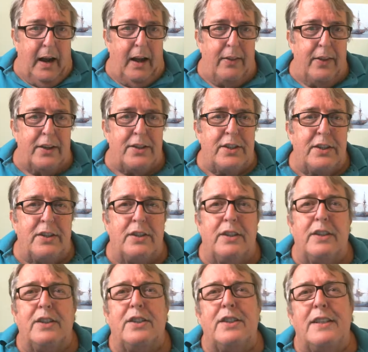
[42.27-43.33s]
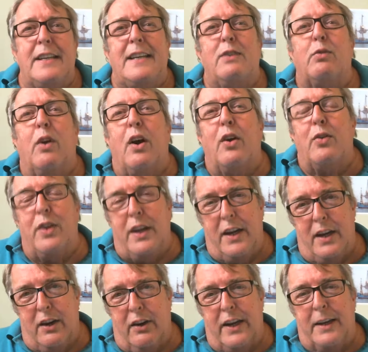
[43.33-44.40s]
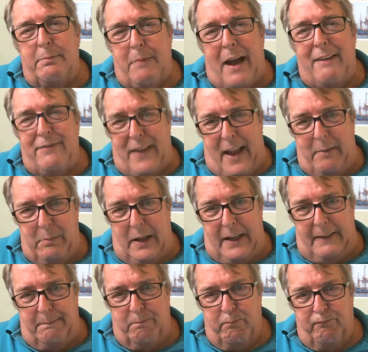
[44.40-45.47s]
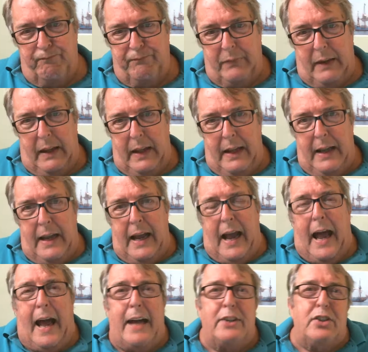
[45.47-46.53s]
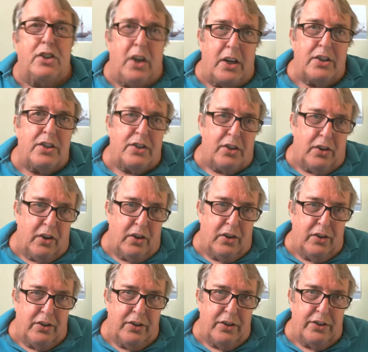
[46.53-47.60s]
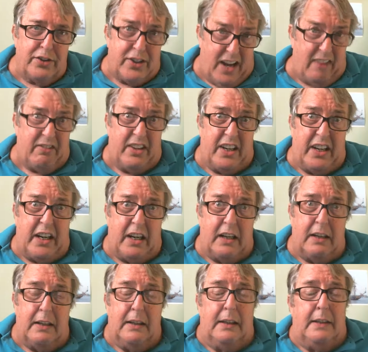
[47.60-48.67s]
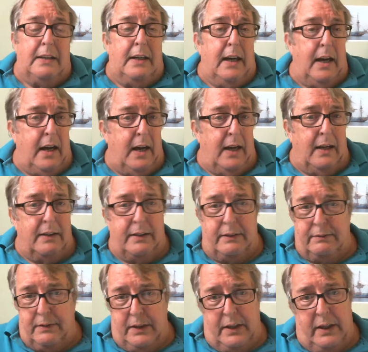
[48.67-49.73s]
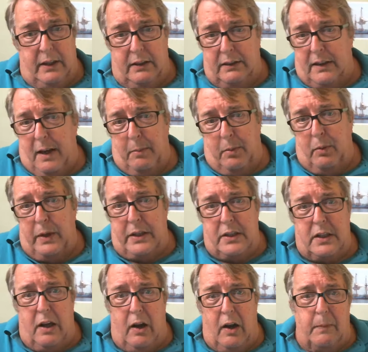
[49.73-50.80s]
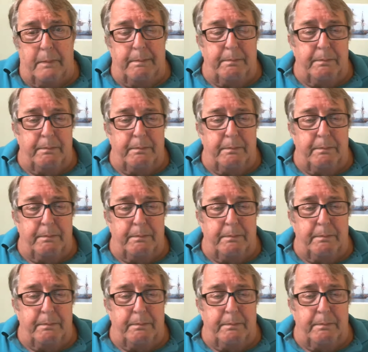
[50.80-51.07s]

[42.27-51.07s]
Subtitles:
This is the 0 year in my family. I just turned 70 here a couple weeks ago.